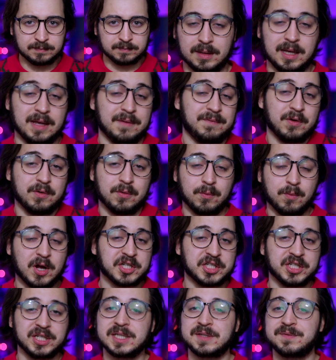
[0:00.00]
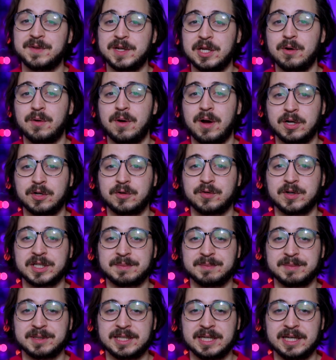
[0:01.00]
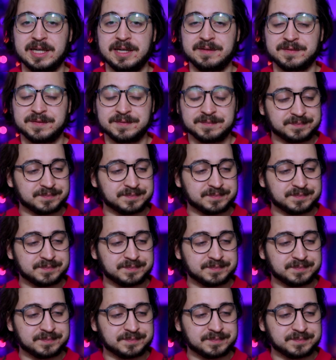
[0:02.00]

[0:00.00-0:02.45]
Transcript: If you're watching this video on Christmas Eve,